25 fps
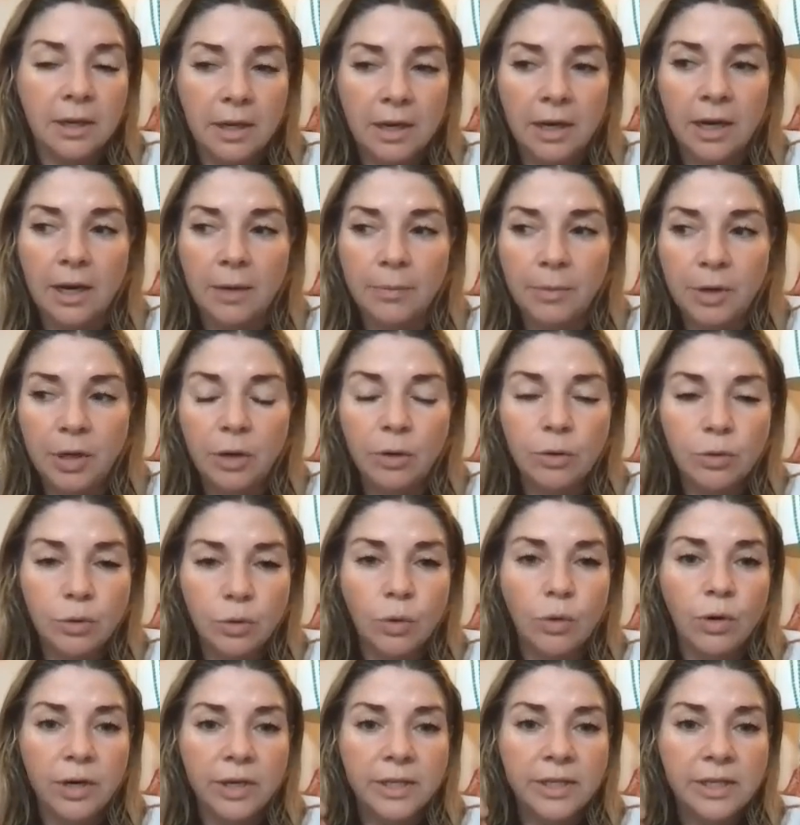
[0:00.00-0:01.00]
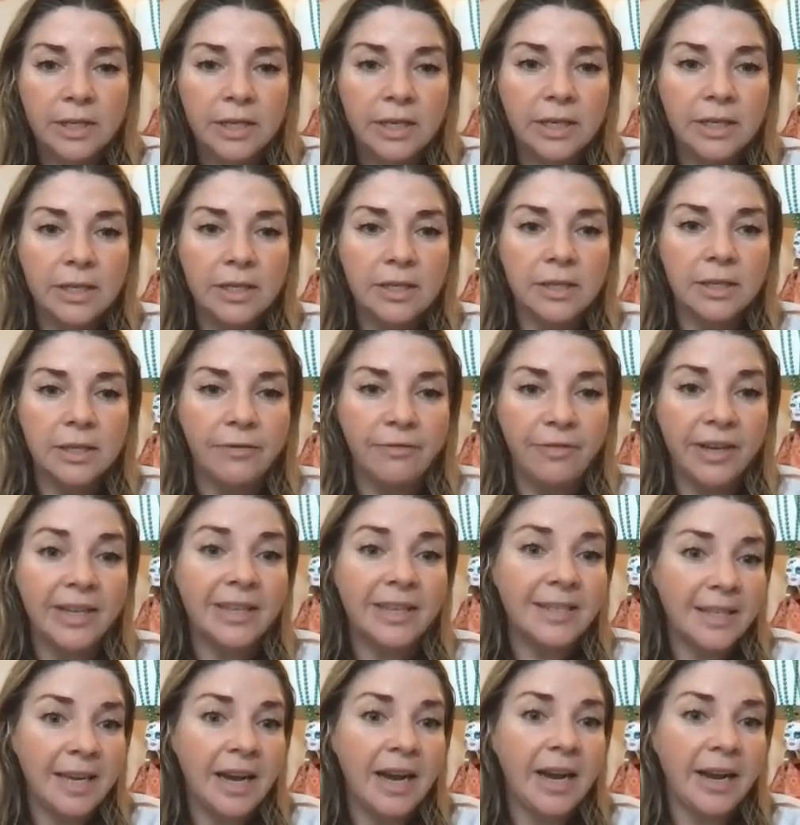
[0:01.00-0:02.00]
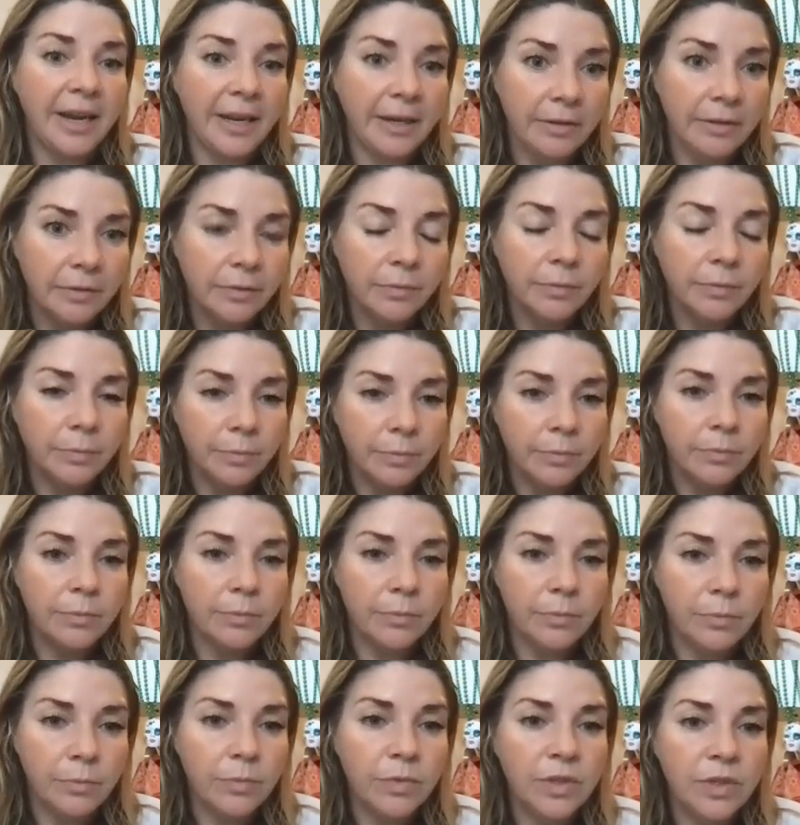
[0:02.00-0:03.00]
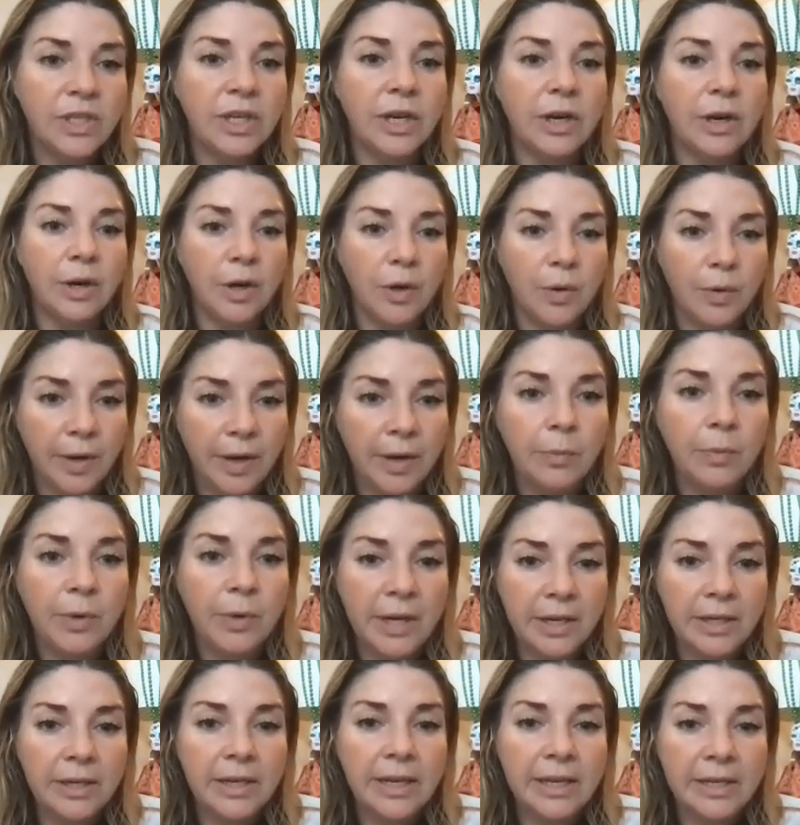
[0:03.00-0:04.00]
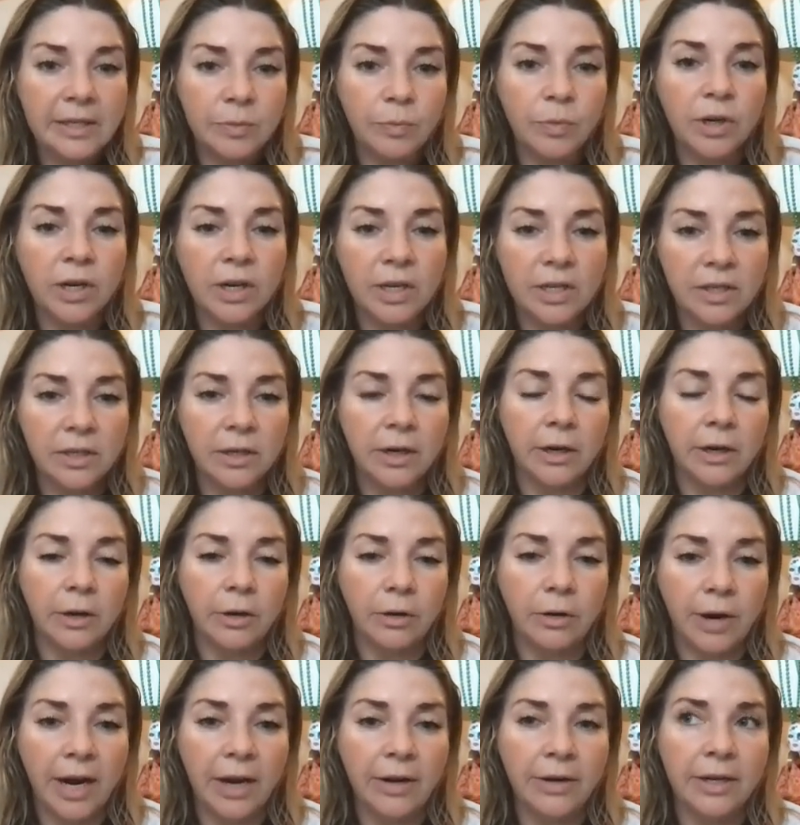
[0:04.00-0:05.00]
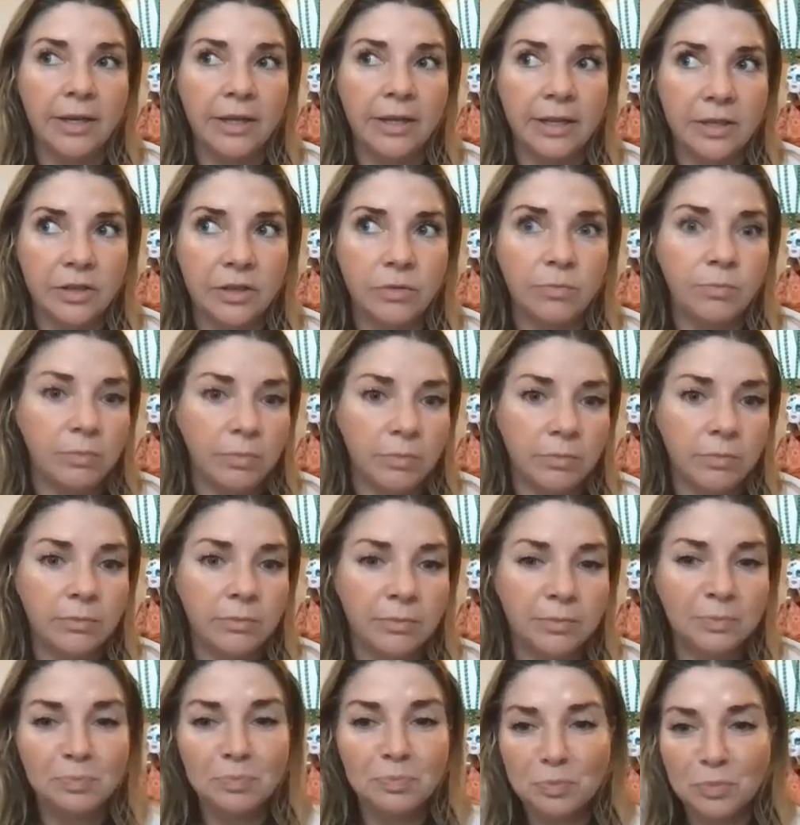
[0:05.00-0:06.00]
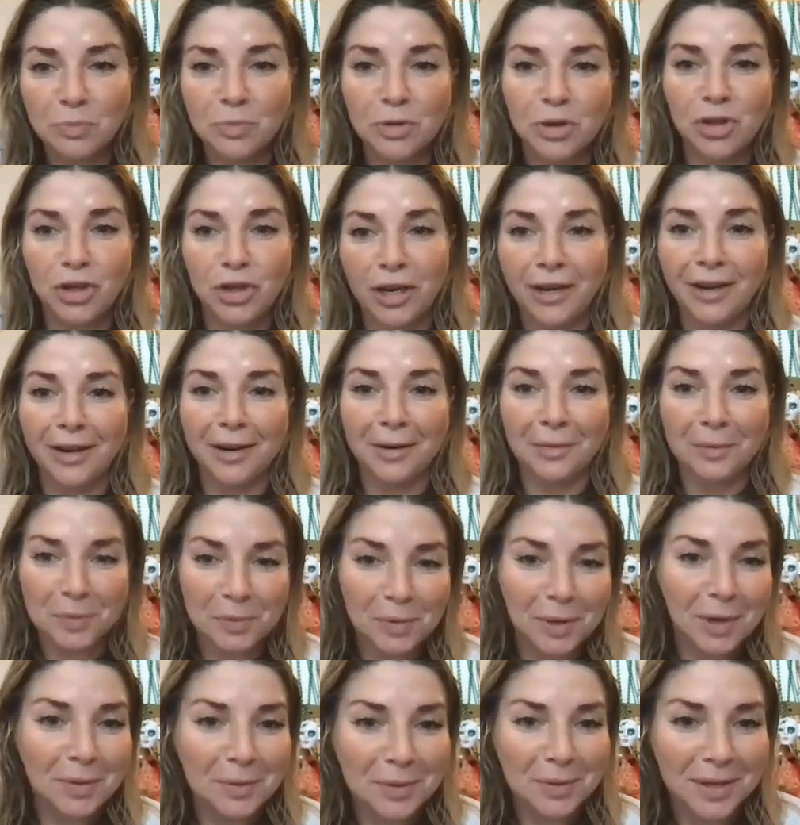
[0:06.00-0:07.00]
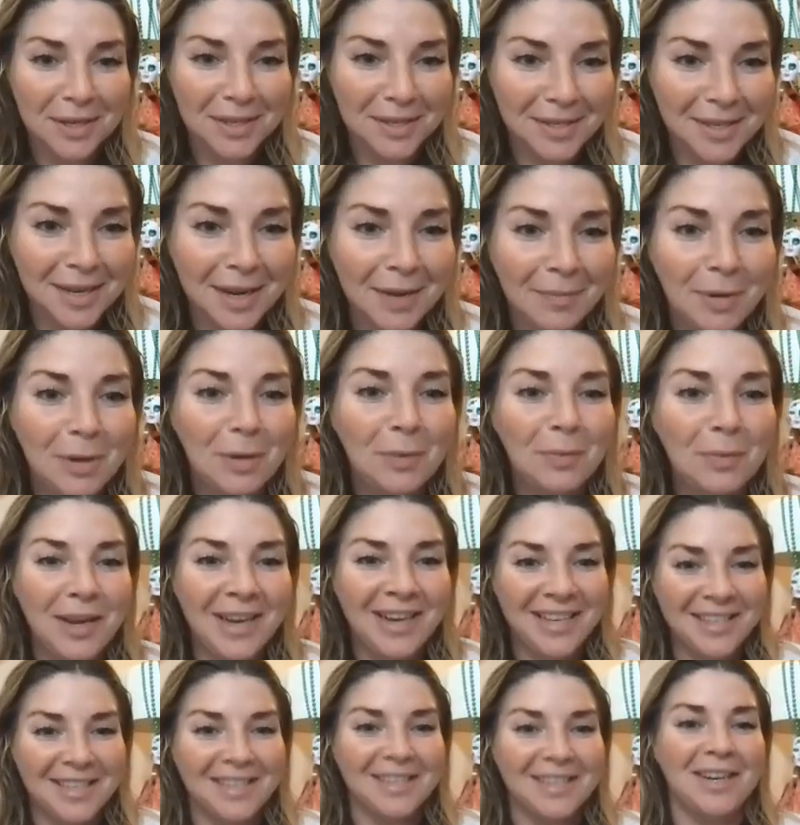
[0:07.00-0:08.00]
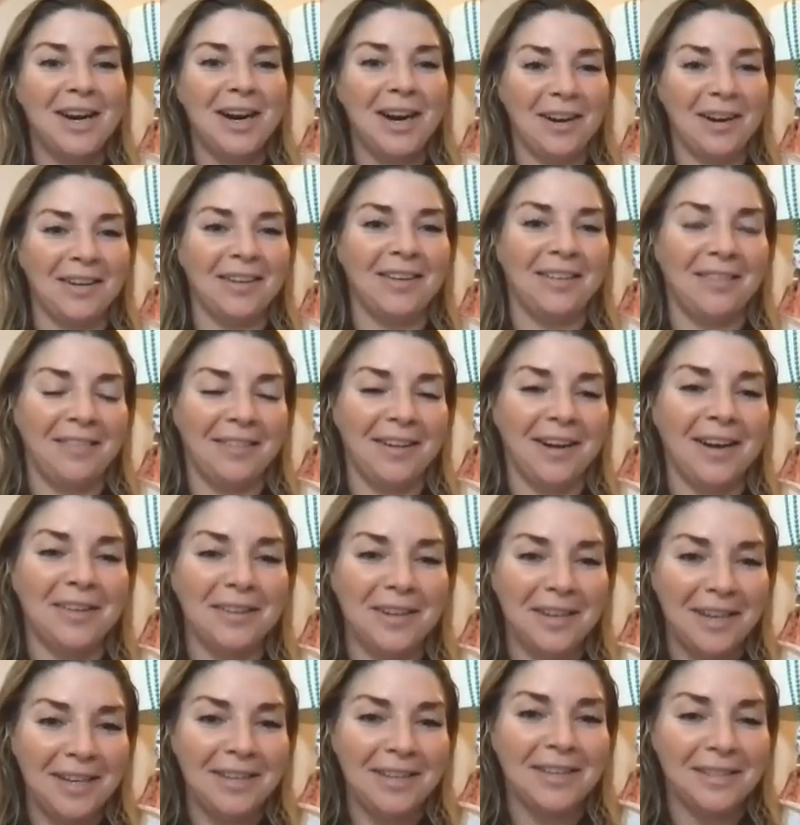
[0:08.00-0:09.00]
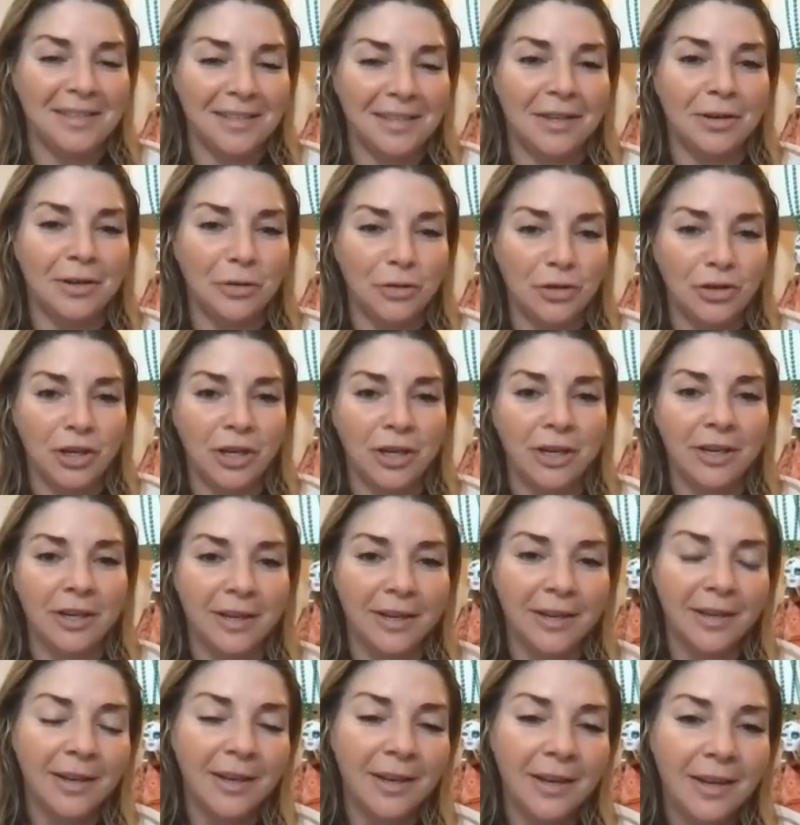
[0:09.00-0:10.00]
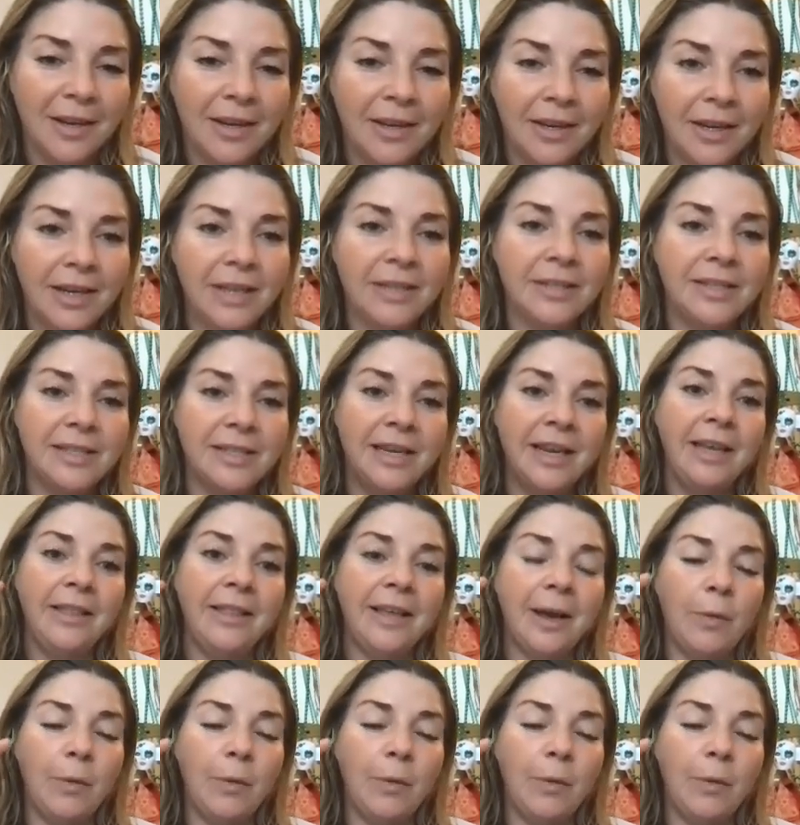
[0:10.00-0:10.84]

um you know taurus is a fixed sign yeah so we can it's we're going to start grounding this shit in was what I was going to say, but we yeah. start grounding in this energy and saying oh, yeah.